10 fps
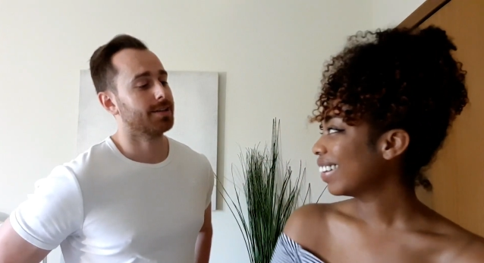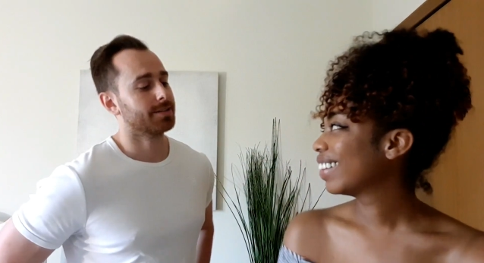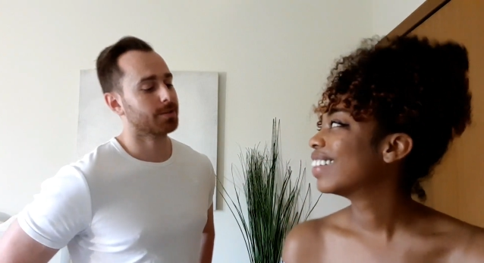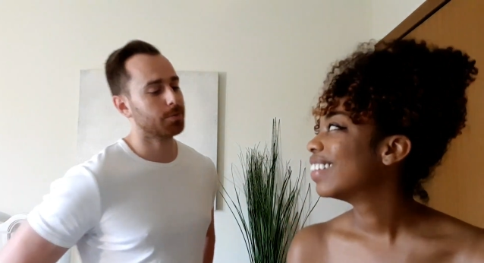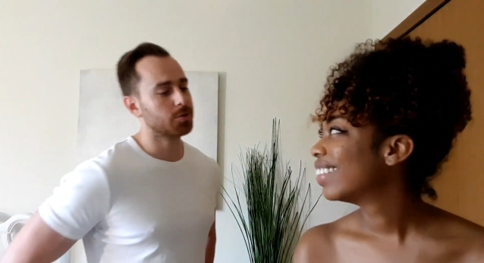
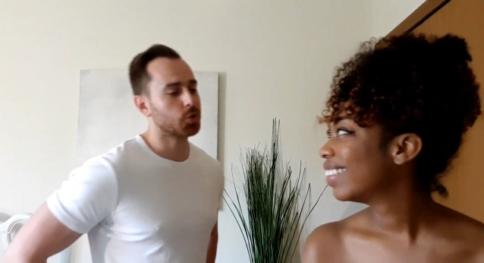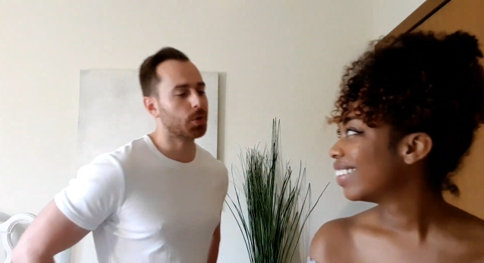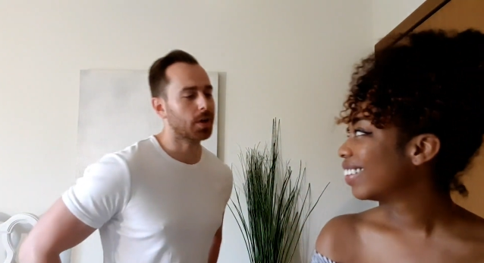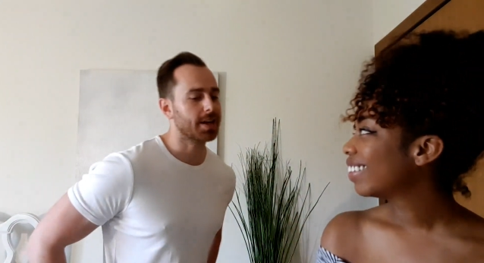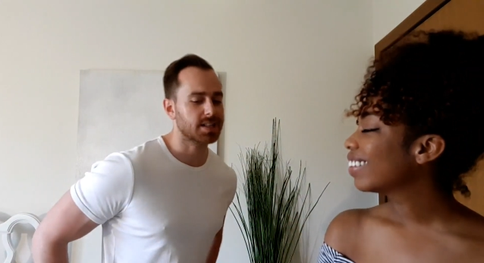Speaker 1: So what was
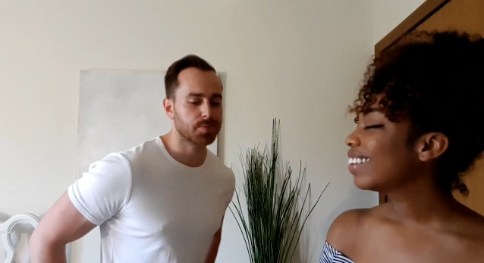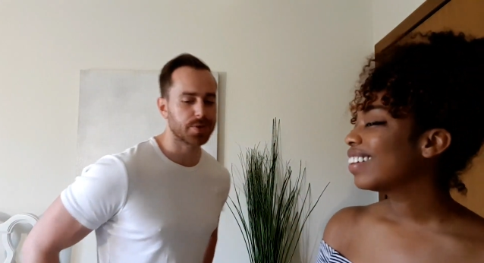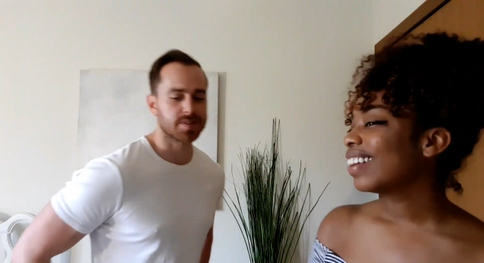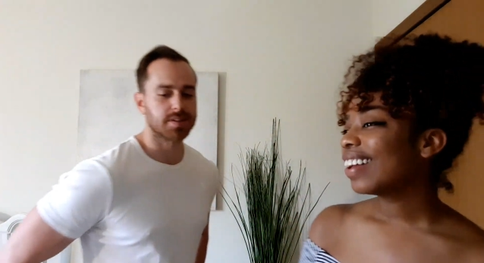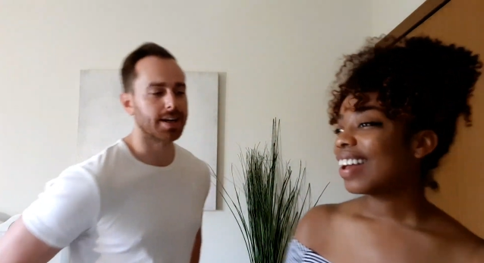your online
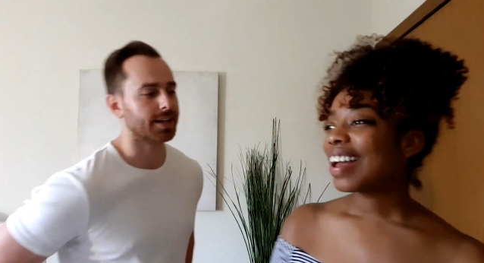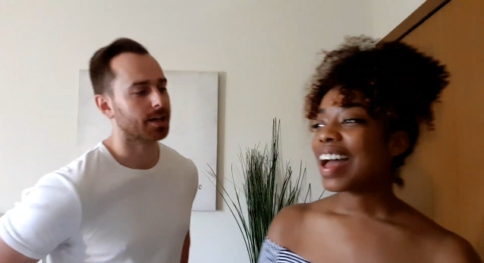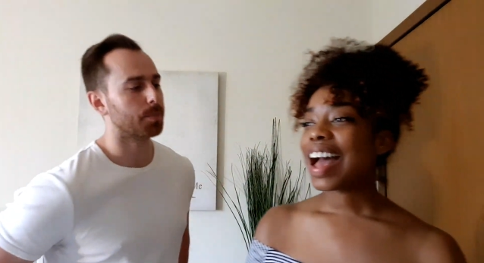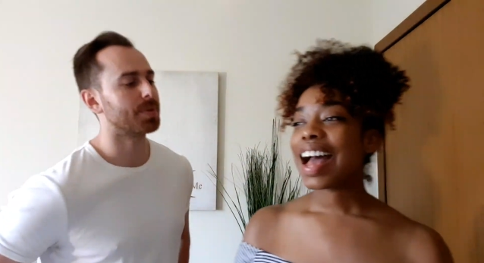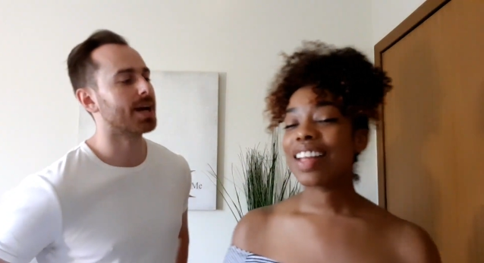experience like,
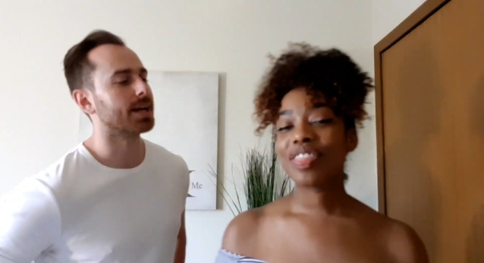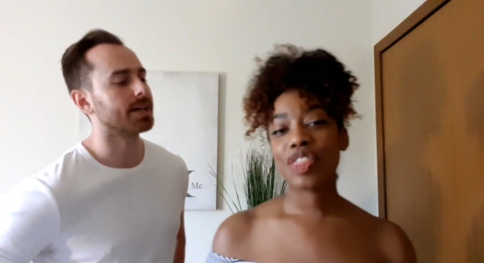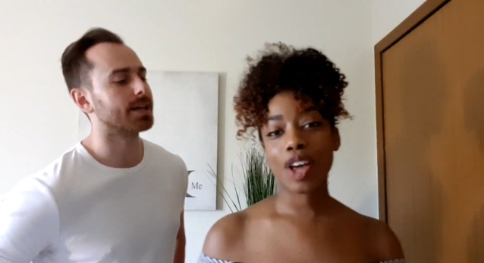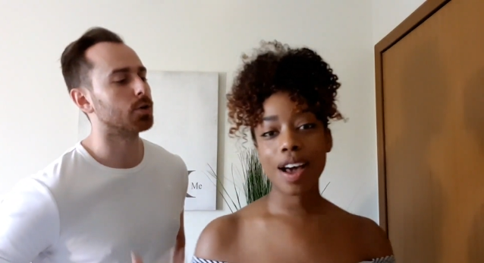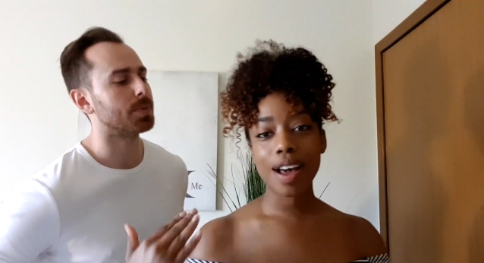
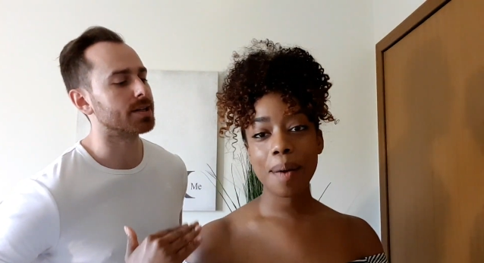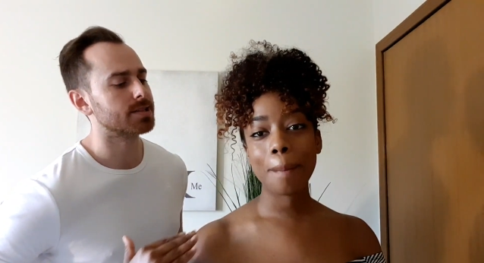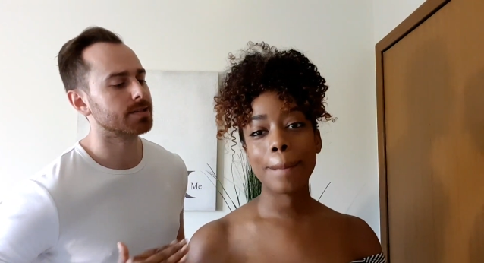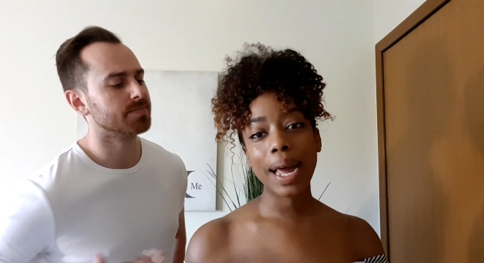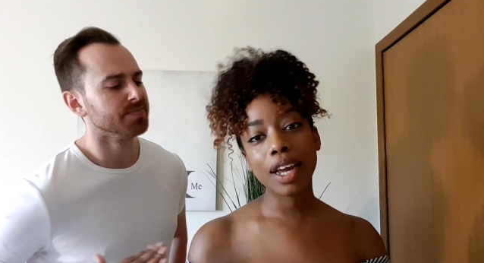Bianca I
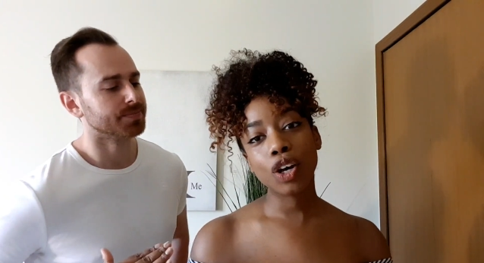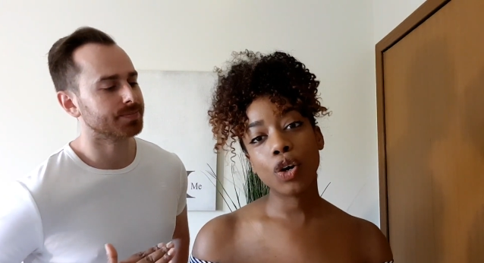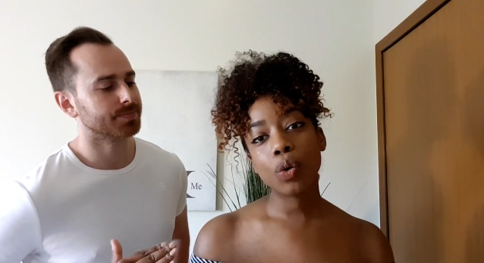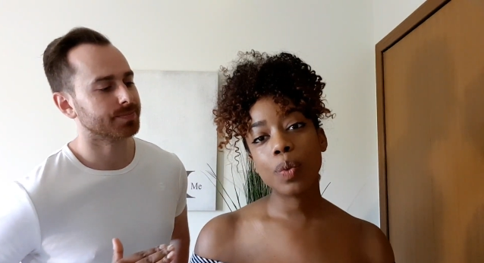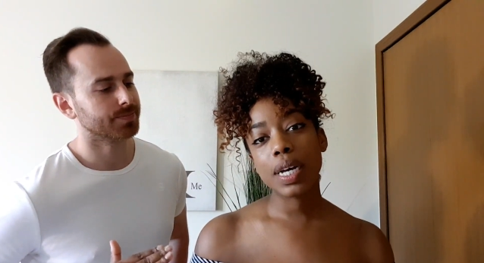thought Gilbert?
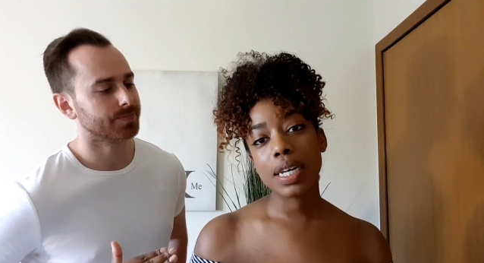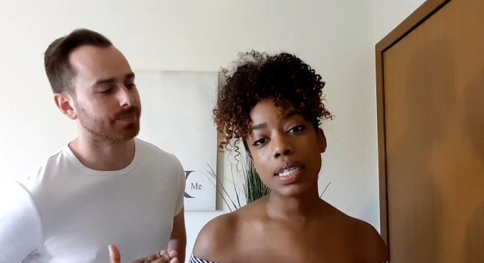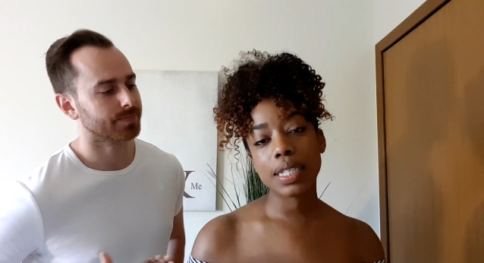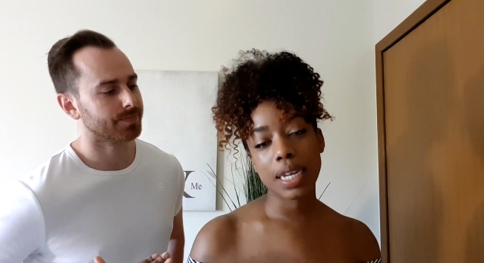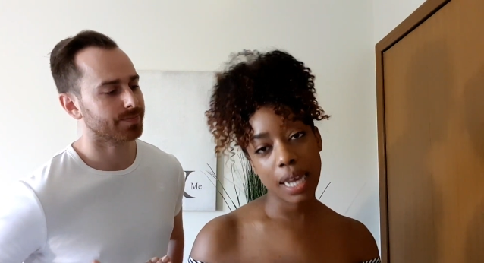
Speaker 2: Michael
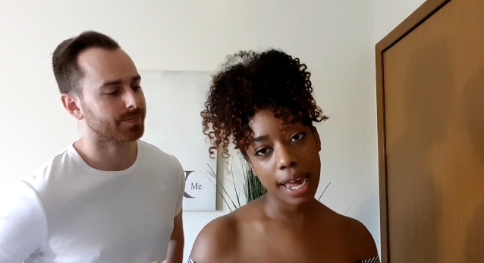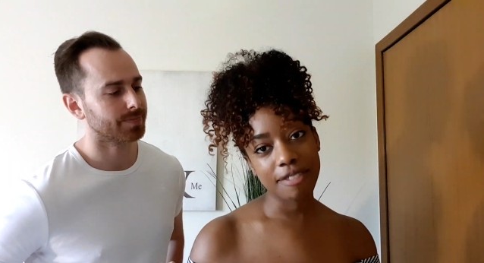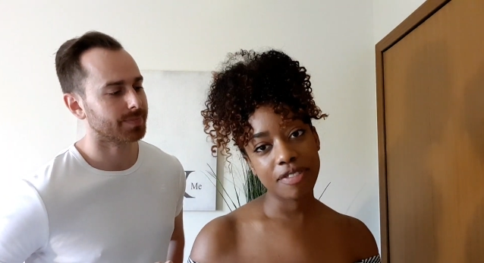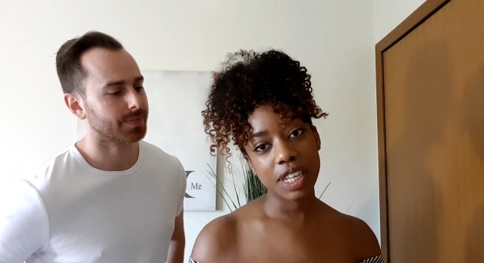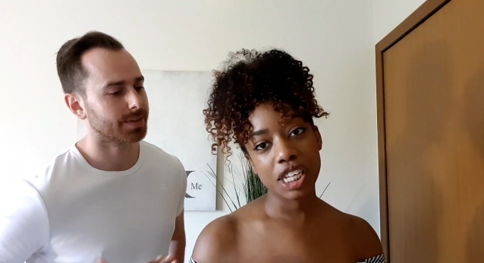was a
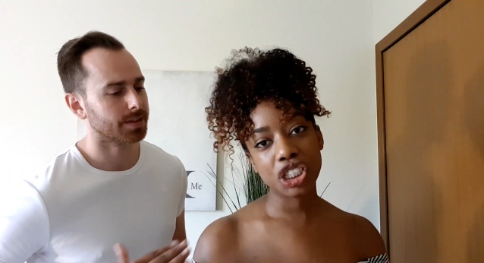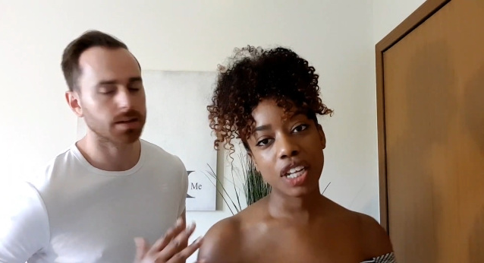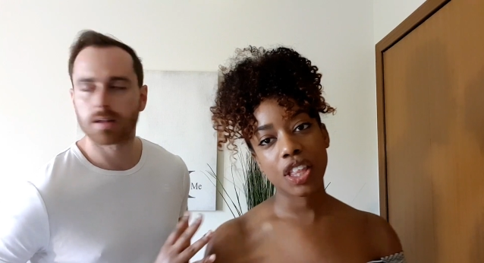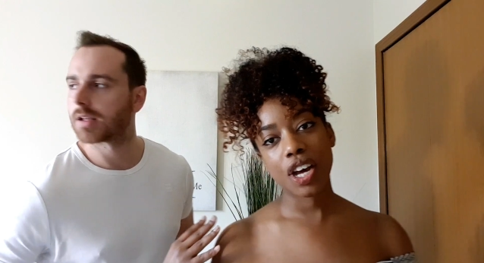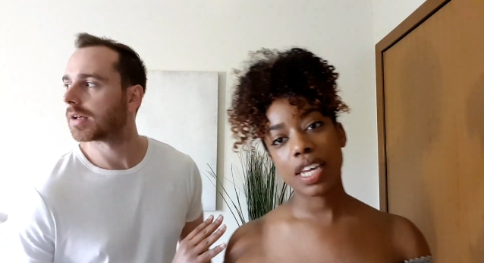catfish.
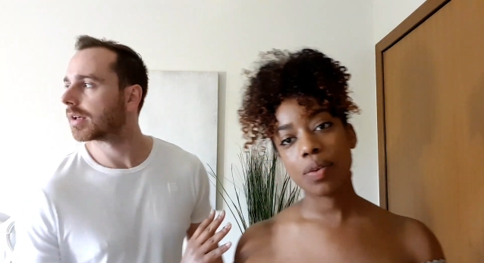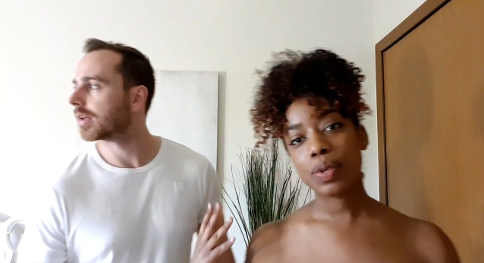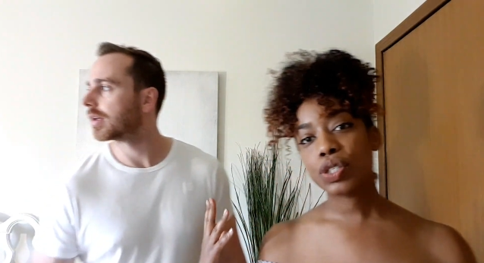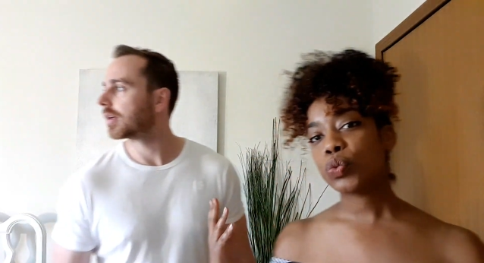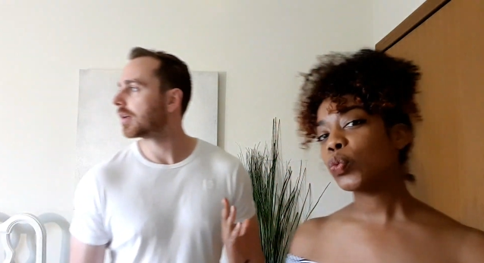I thought he
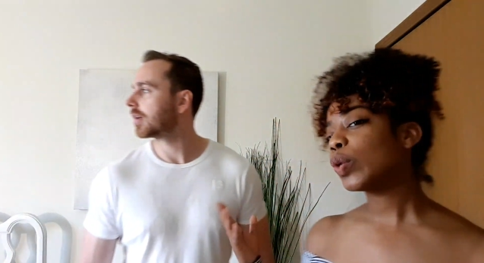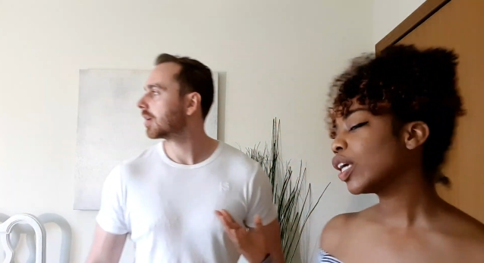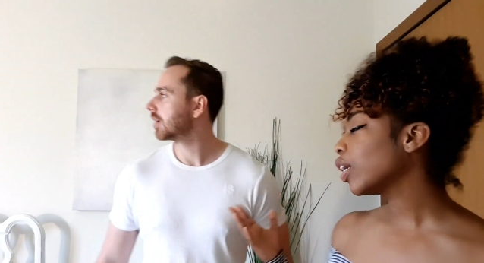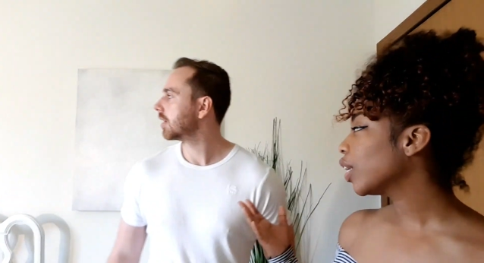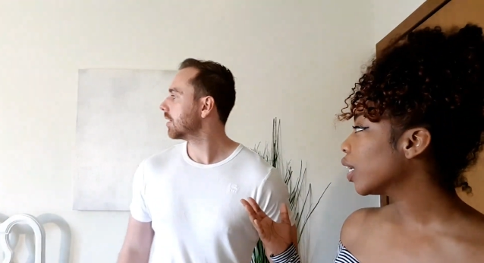was
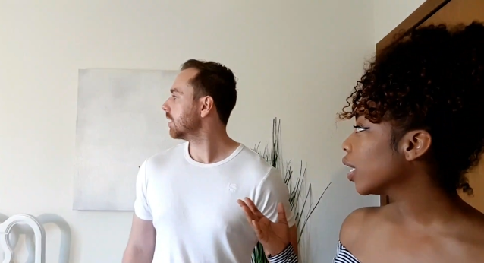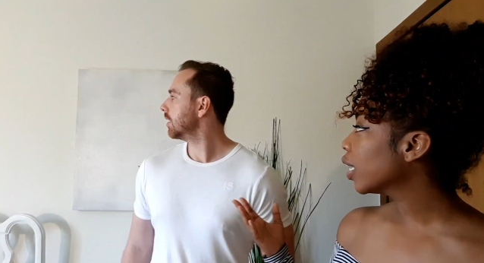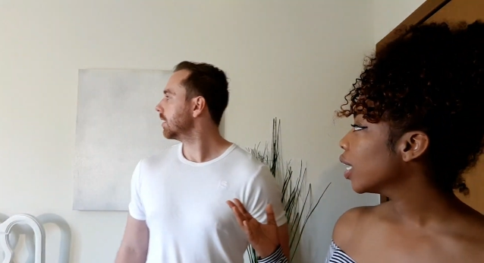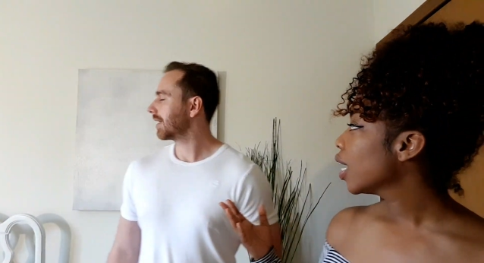weird.